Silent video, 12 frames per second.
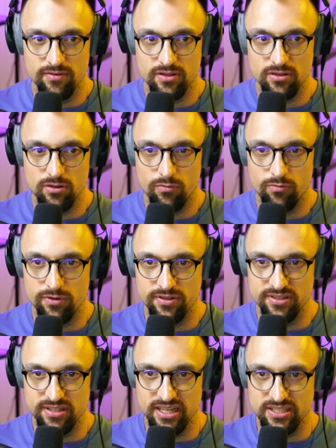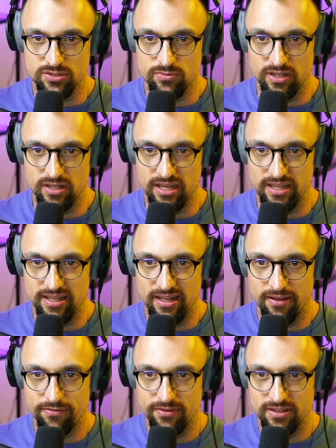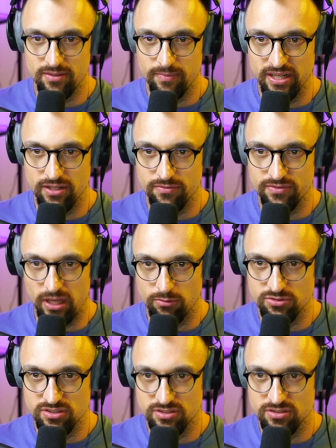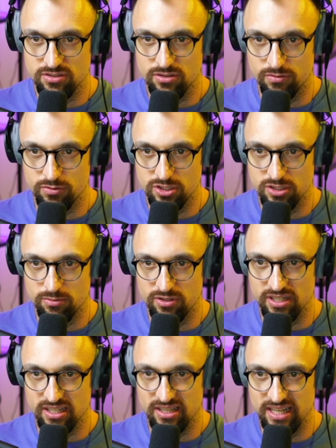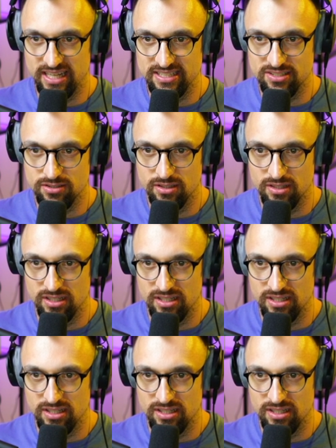we will go for the next one. An elephant made of thousands of shimmering glass